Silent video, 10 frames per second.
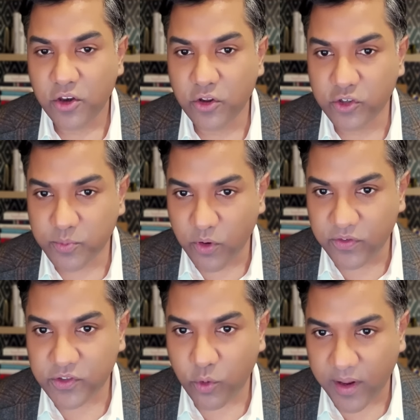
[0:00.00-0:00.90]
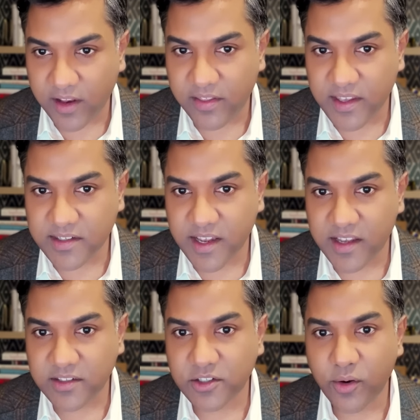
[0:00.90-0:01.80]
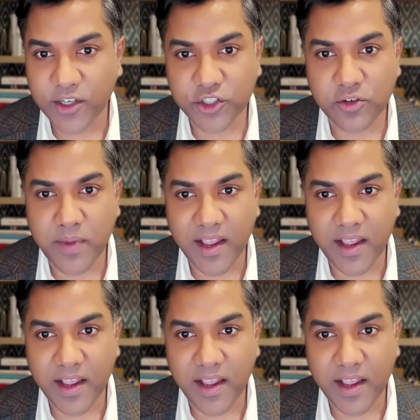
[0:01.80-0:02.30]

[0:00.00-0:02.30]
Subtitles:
News moves quickly these days, so I should